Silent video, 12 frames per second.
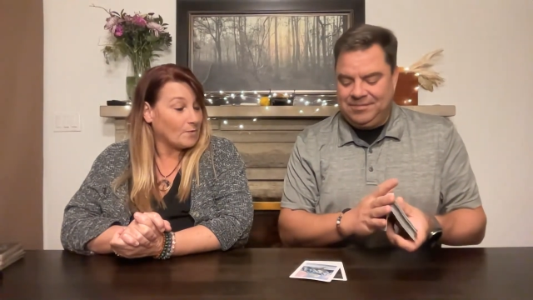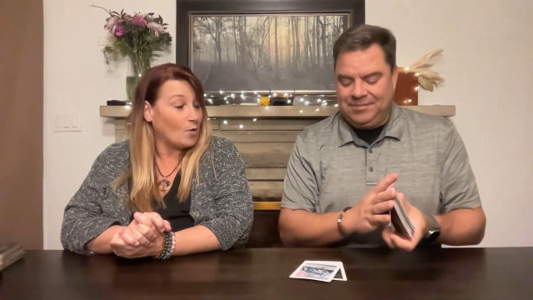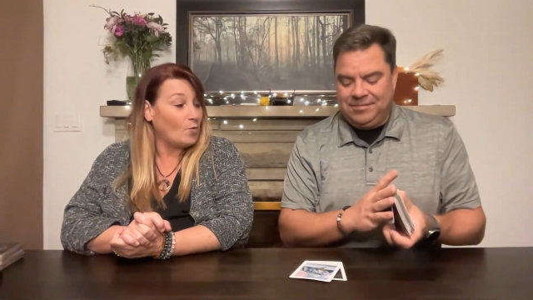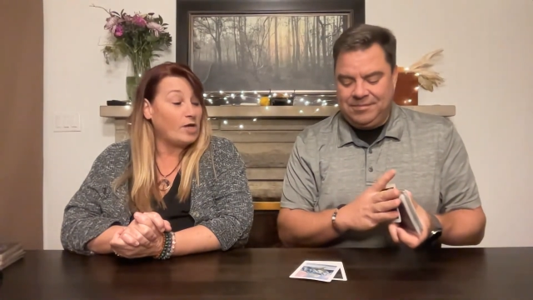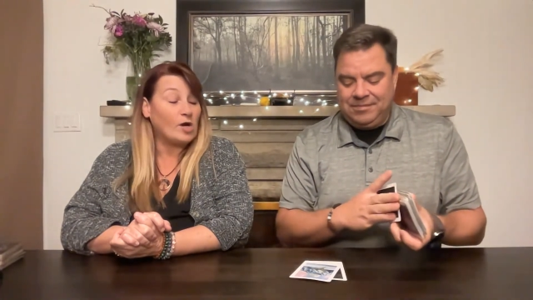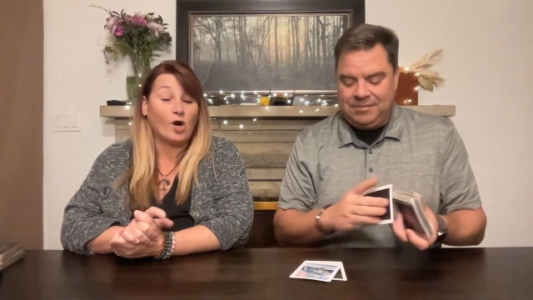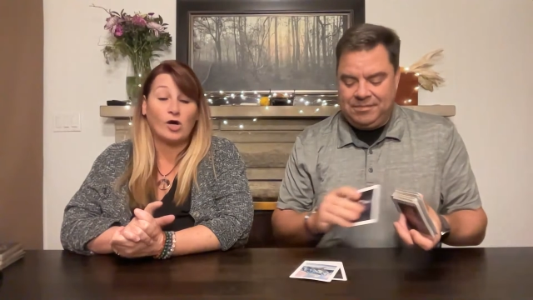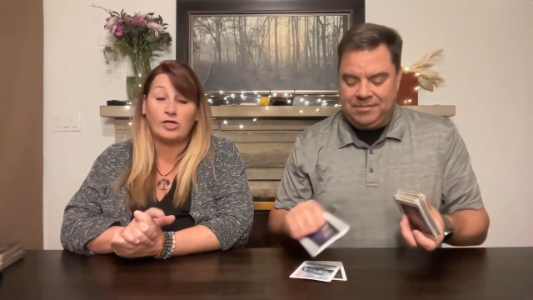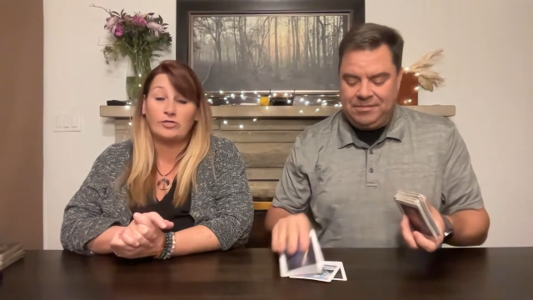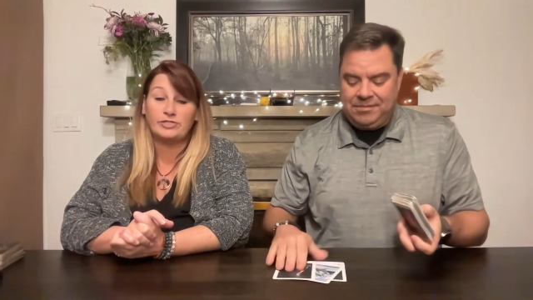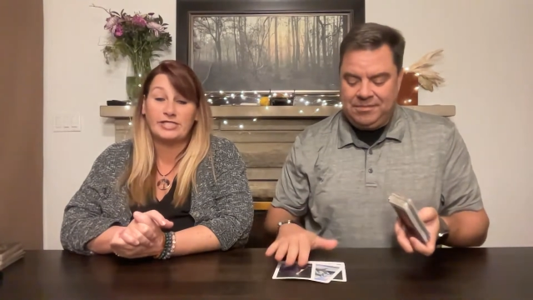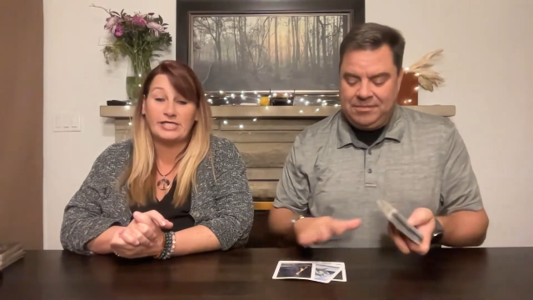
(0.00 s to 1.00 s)
Speaker 1: we are
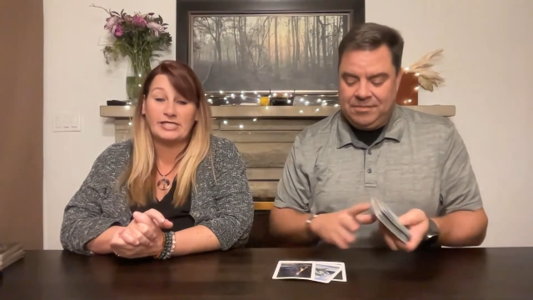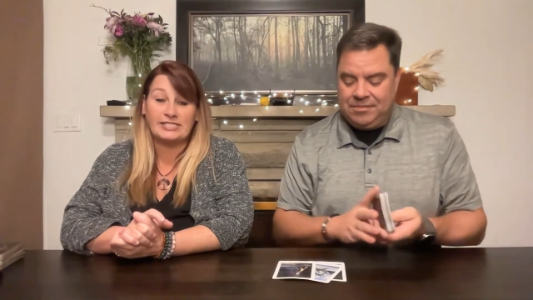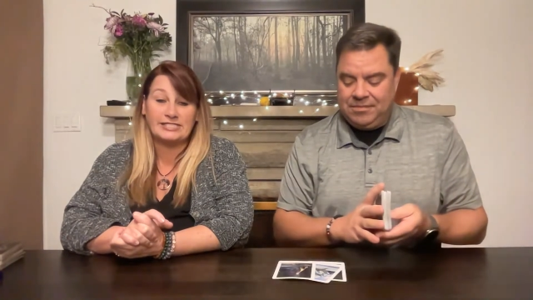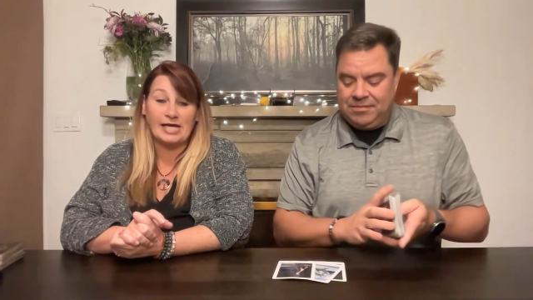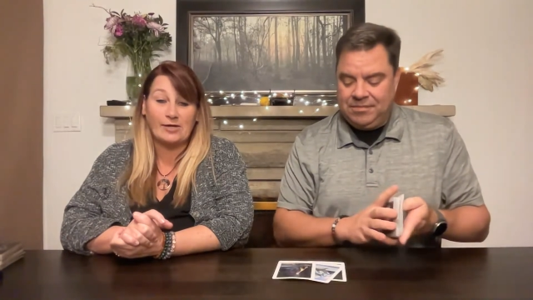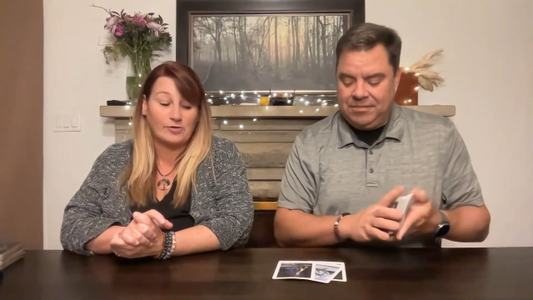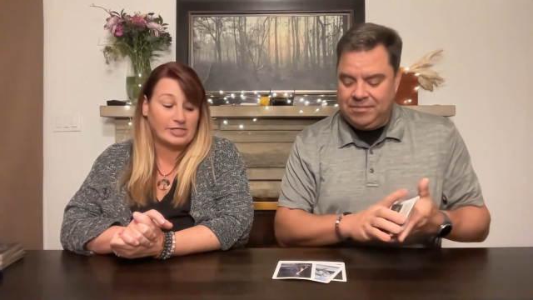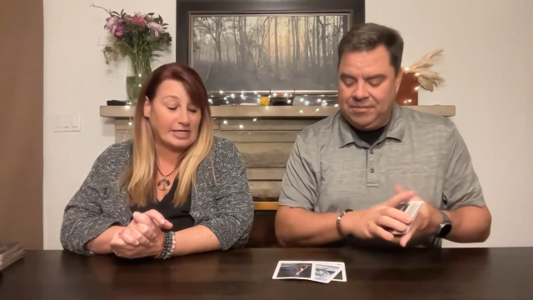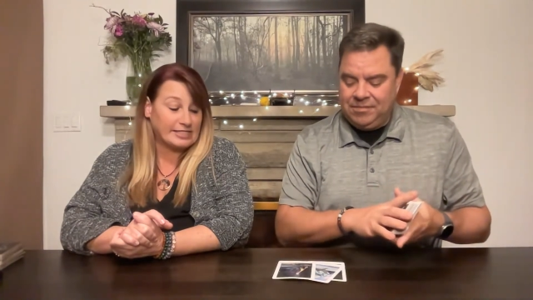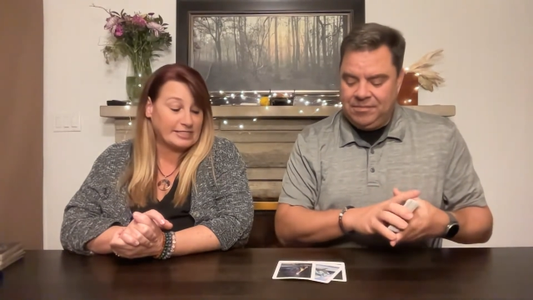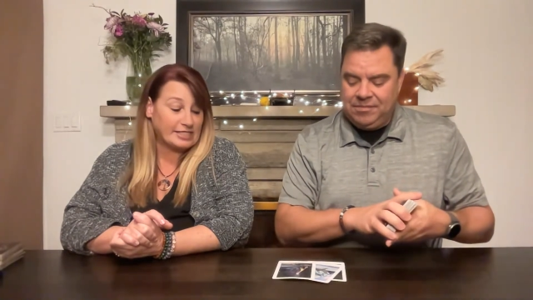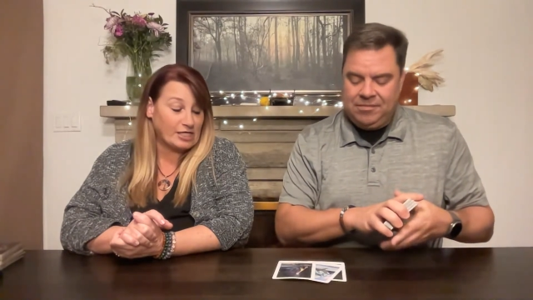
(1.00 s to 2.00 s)
using the Sacred
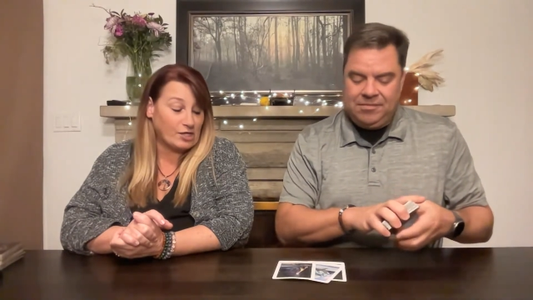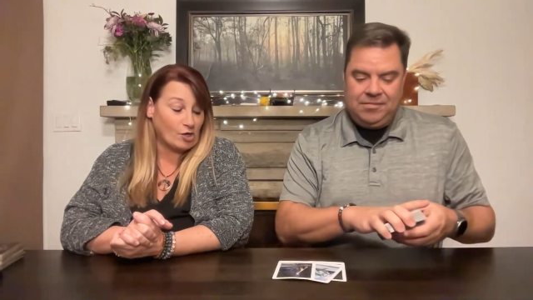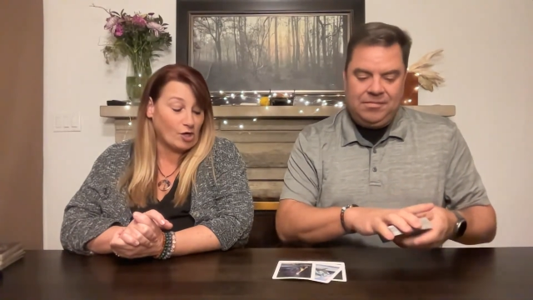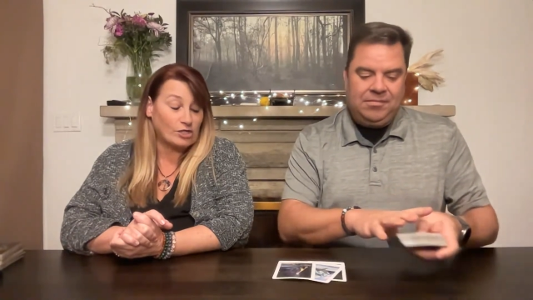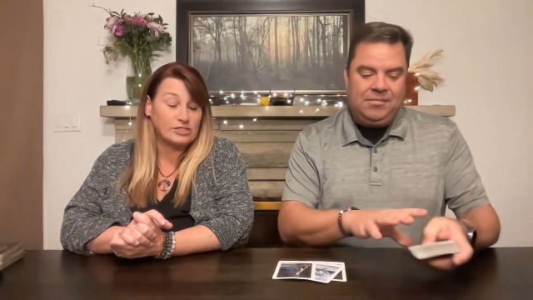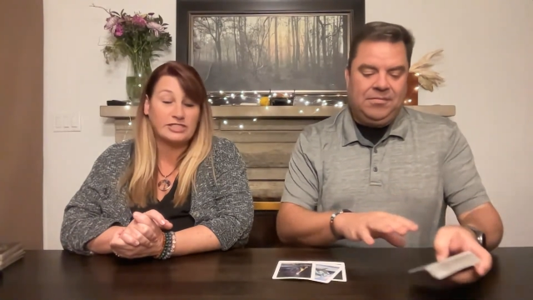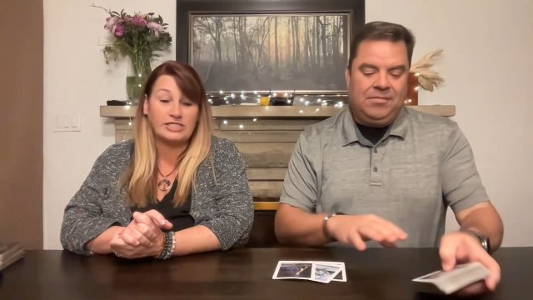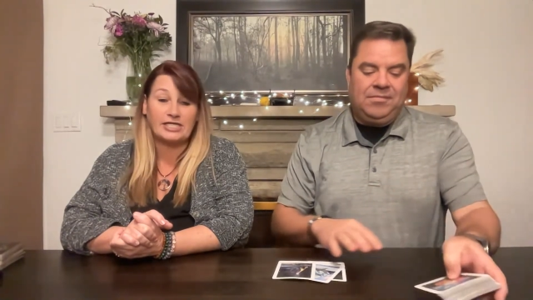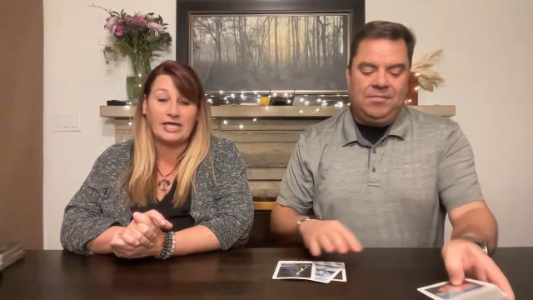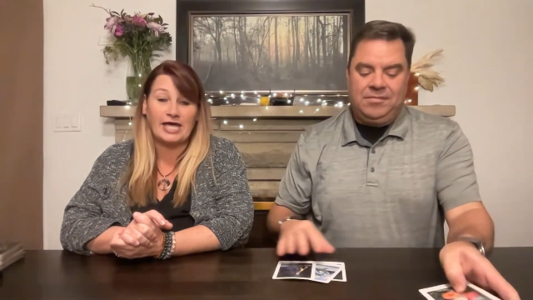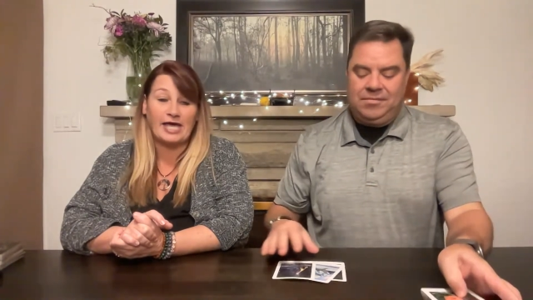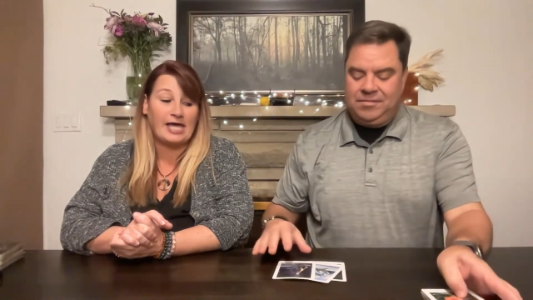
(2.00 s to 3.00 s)
Destiny cards
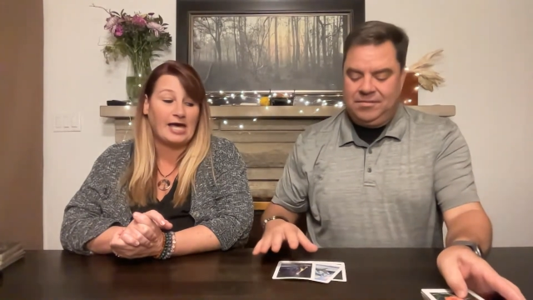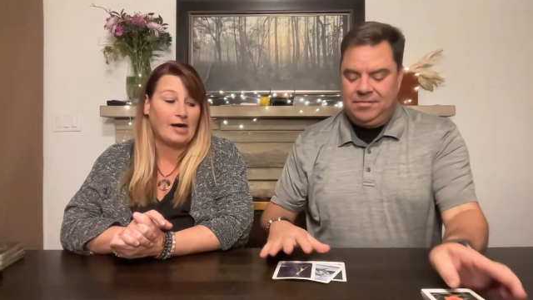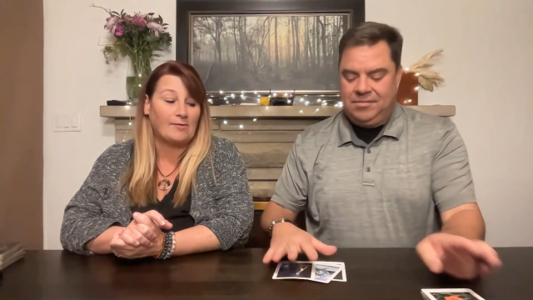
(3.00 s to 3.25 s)
today.